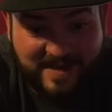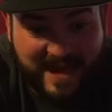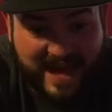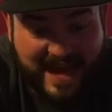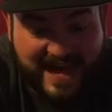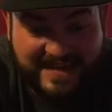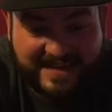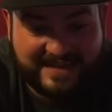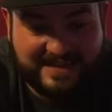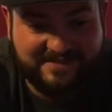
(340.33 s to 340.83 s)

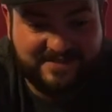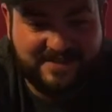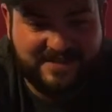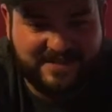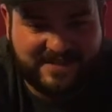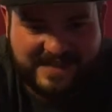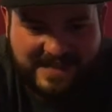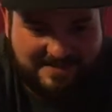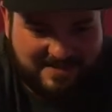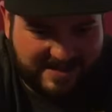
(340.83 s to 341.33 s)
I didn't even know
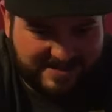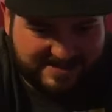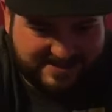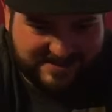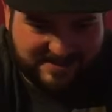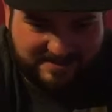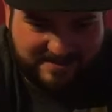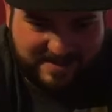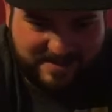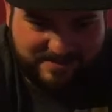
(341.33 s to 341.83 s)
that they made
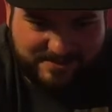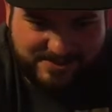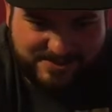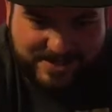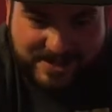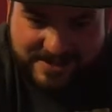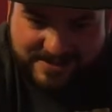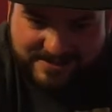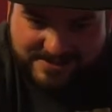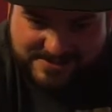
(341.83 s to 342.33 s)
salt and pepper
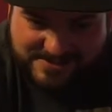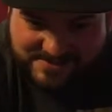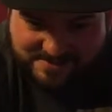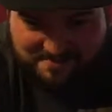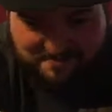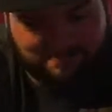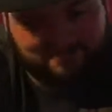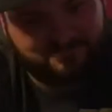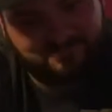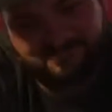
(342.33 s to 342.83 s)
shakers.
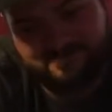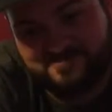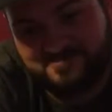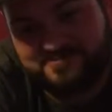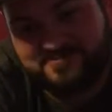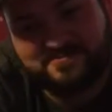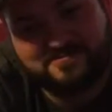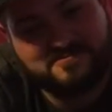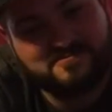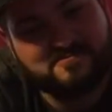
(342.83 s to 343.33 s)

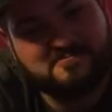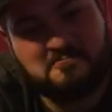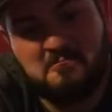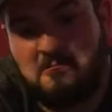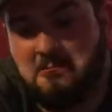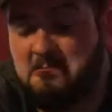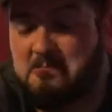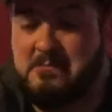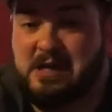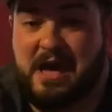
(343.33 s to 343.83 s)

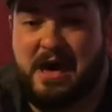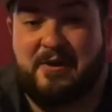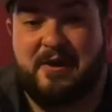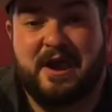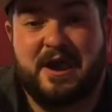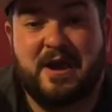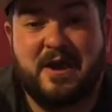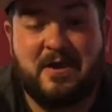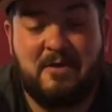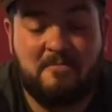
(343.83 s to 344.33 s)
Now I
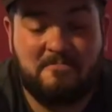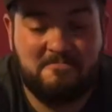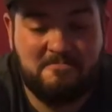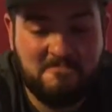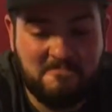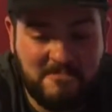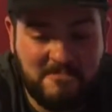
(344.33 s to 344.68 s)
know.